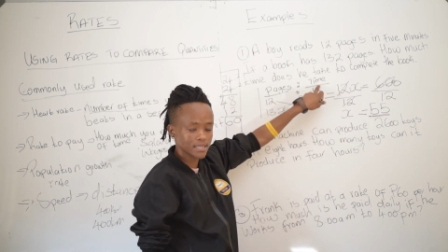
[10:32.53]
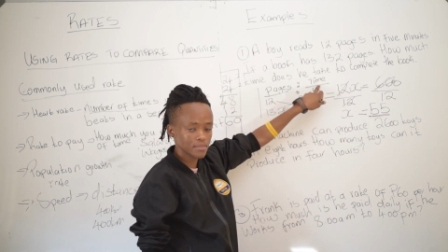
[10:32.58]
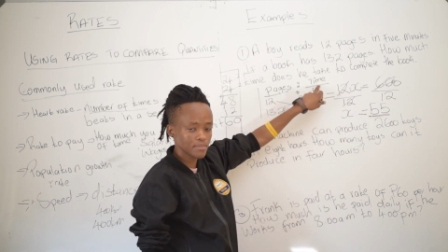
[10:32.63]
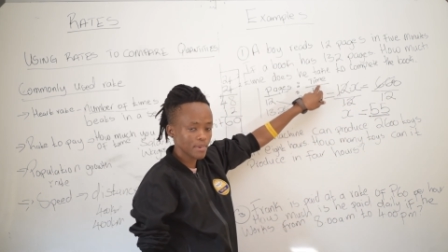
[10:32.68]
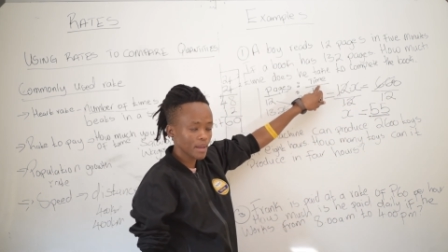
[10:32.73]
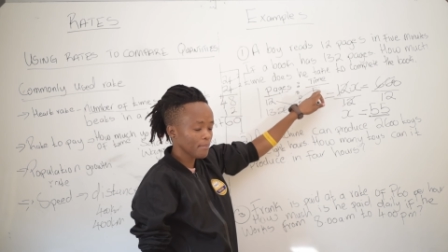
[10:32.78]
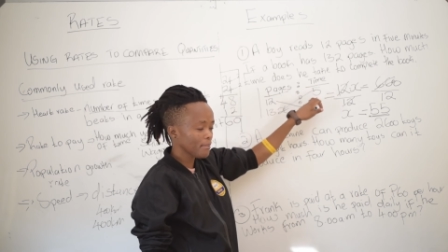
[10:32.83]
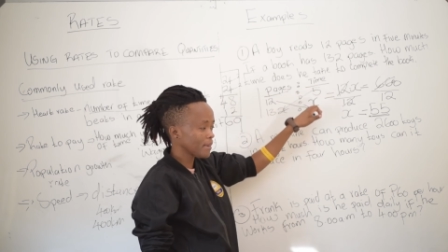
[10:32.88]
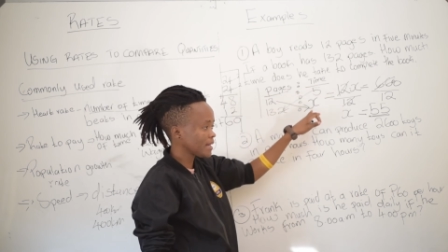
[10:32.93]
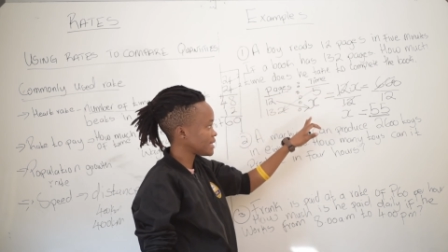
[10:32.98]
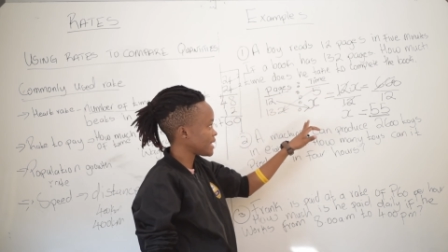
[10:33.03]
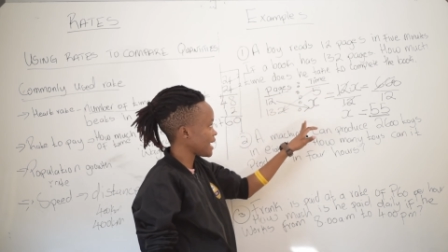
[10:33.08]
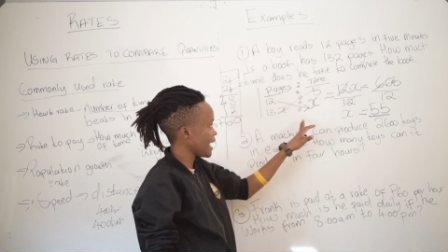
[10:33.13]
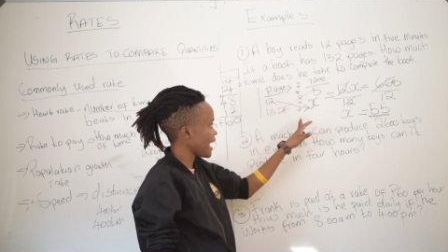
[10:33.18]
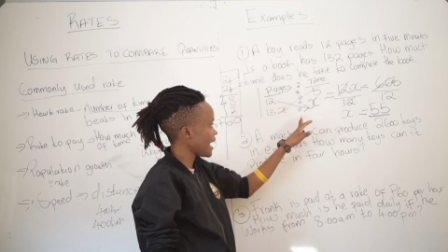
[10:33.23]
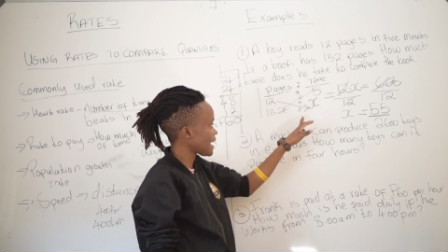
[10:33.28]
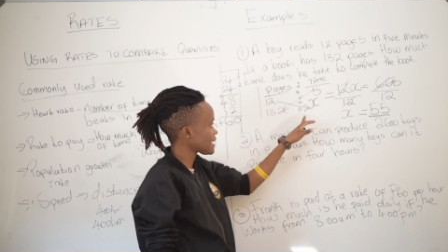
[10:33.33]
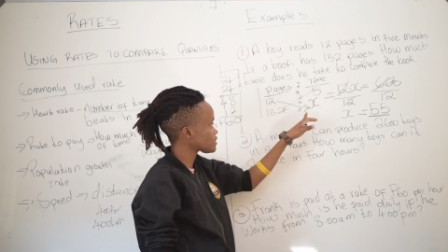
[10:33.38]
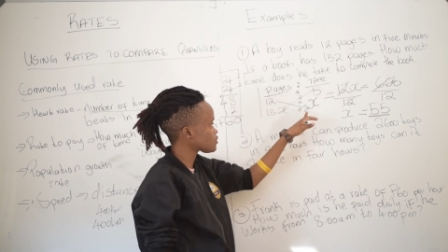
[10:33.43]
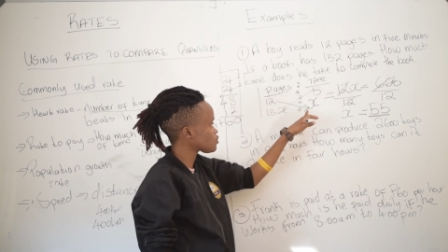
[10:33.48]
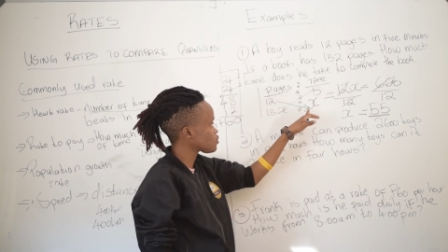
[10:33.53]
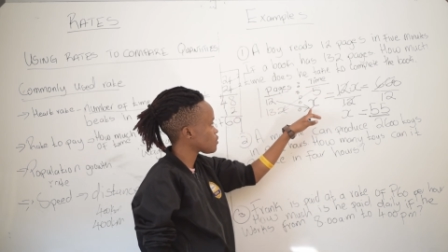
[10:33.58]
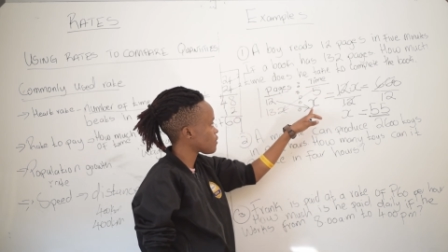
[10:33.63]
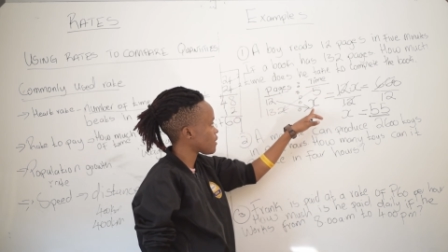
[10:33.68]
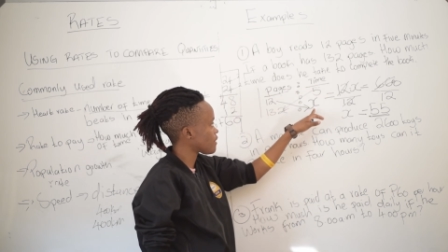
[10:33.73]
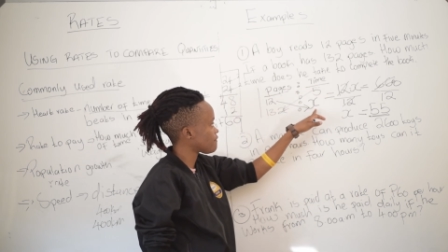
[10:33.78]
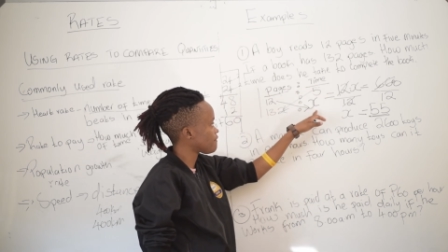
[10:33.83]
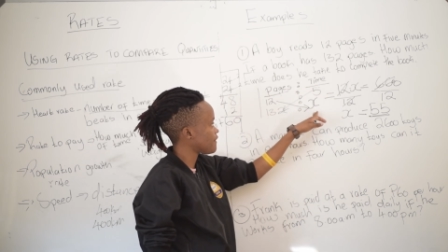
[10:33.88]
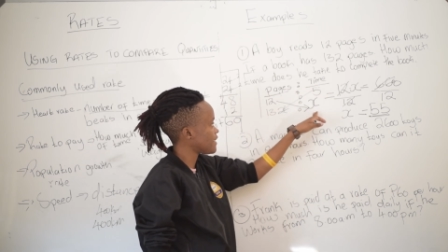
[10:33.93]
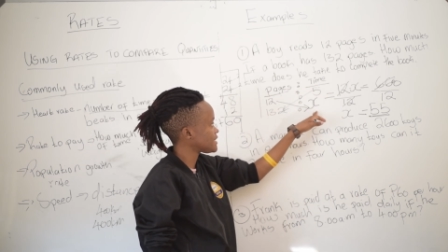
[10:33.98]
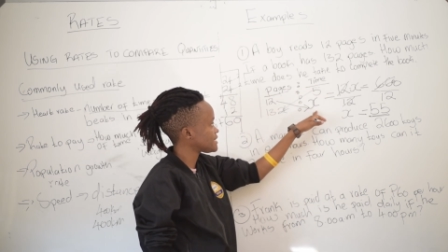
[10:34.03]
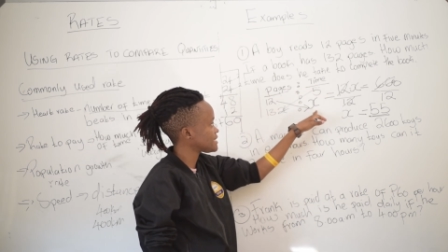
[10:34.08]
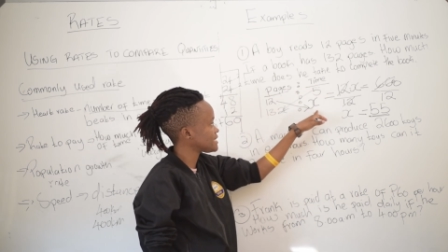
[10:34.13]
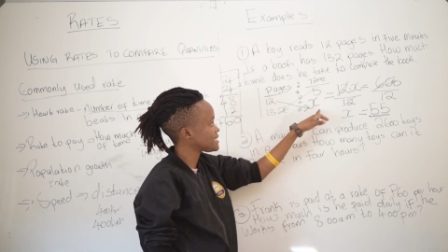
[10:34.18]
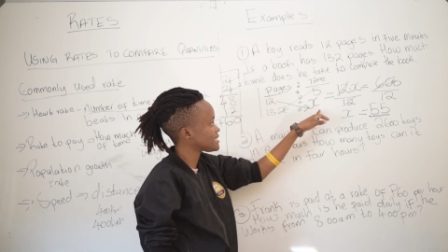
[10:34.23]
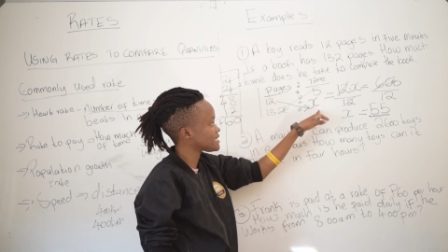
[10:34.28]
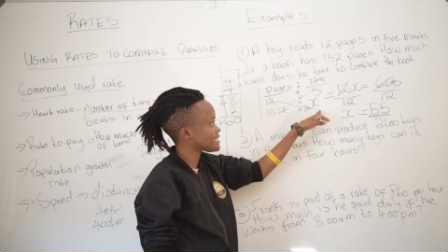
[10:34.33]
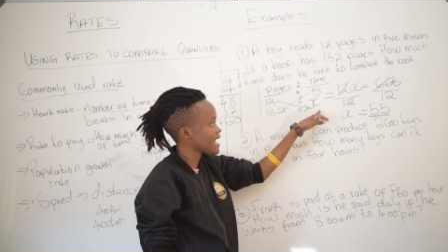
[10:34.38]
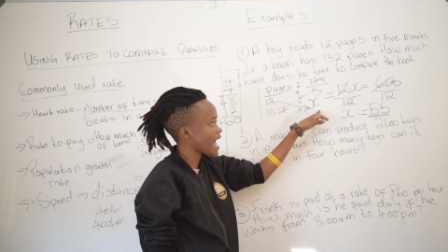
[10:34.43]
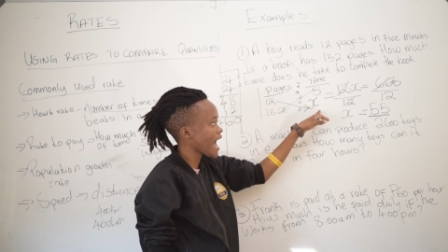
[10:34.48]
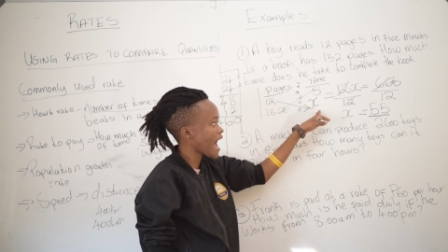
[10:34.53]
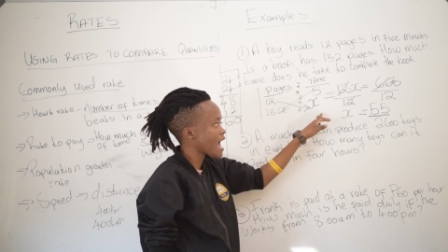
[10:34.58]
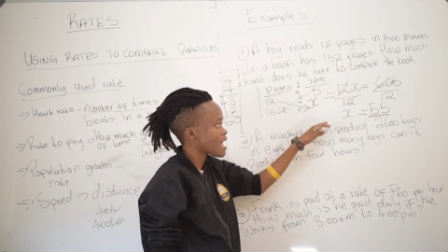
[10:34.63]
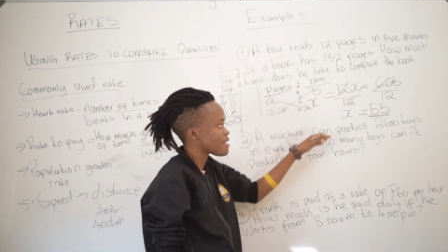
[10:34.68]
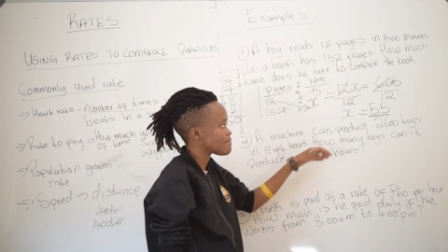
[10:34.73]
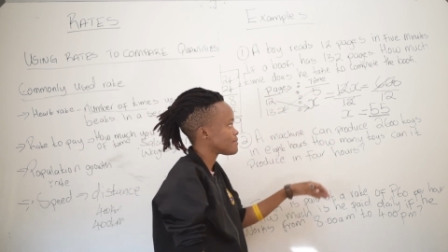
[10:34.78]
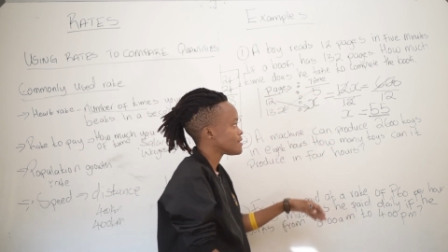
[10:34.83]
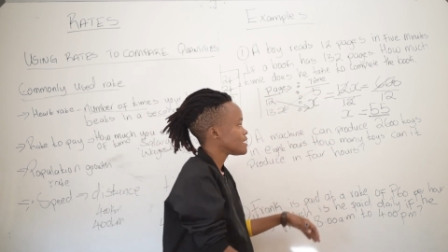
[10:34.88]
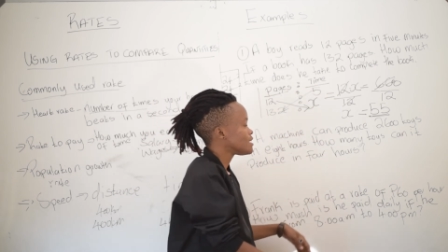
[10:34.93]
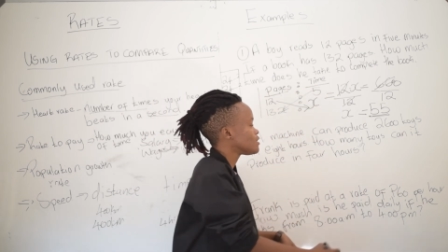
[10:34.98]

Remember the x we were finding time.